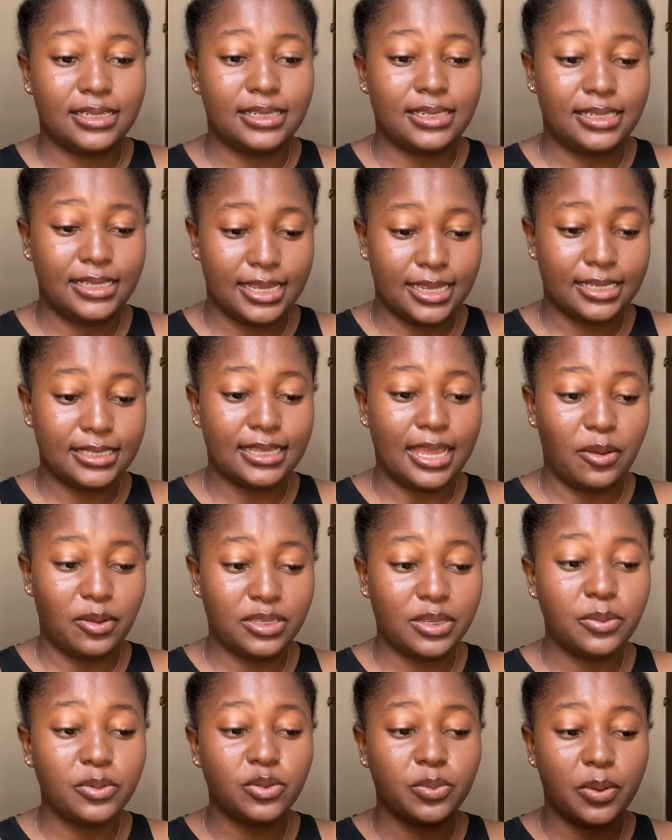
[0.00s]
Yes, I was
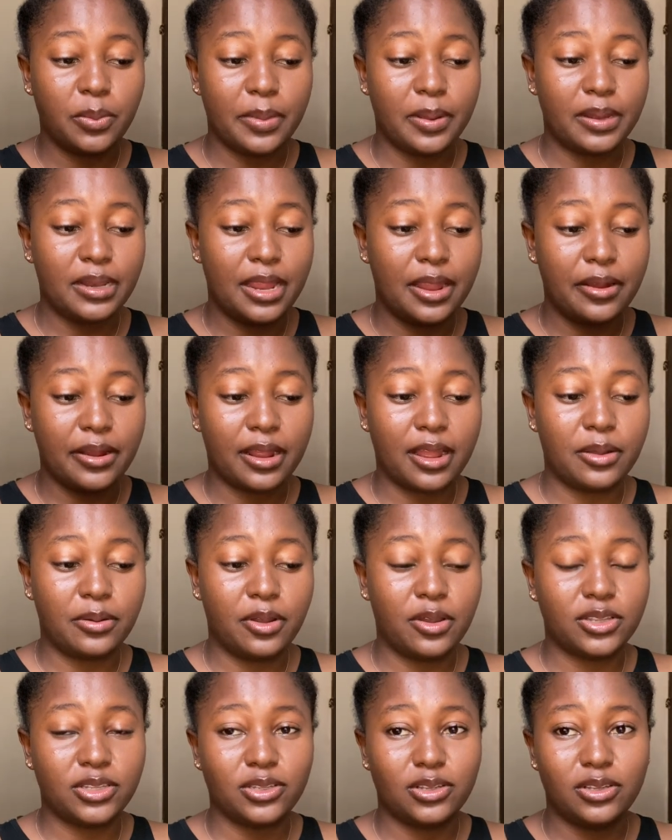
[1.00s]
able to pay my naira card
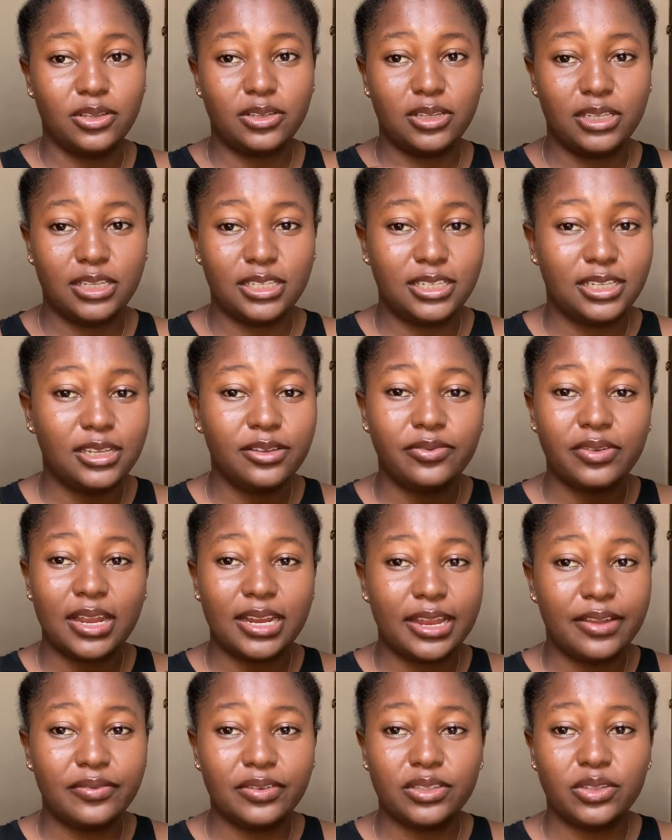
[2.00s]
because the delivery and
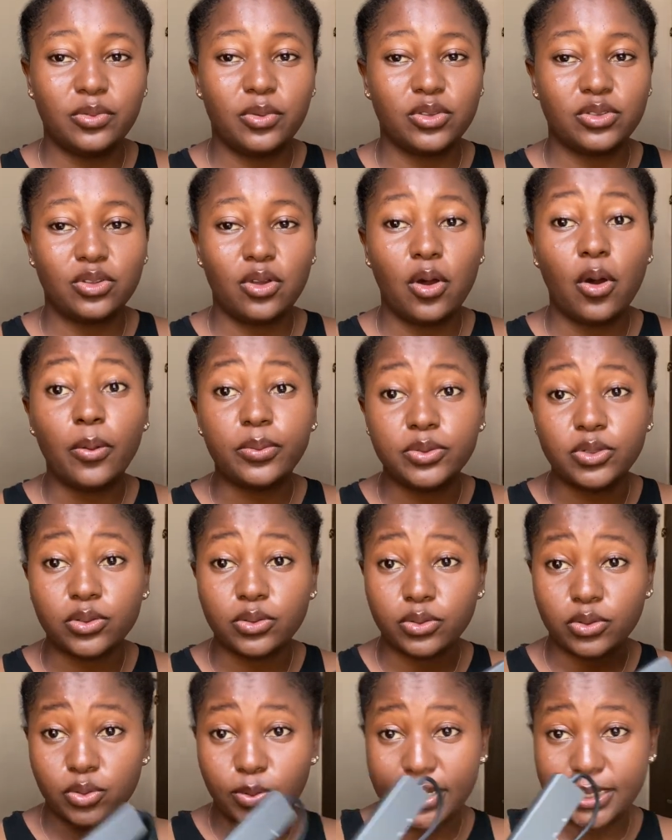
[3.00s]
everything was not up to
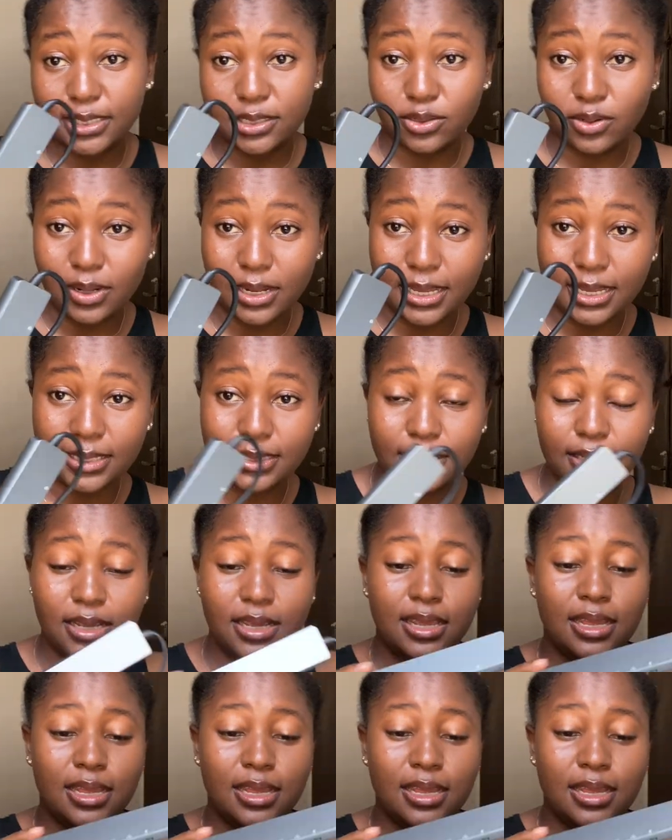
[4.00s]
twenty dollars.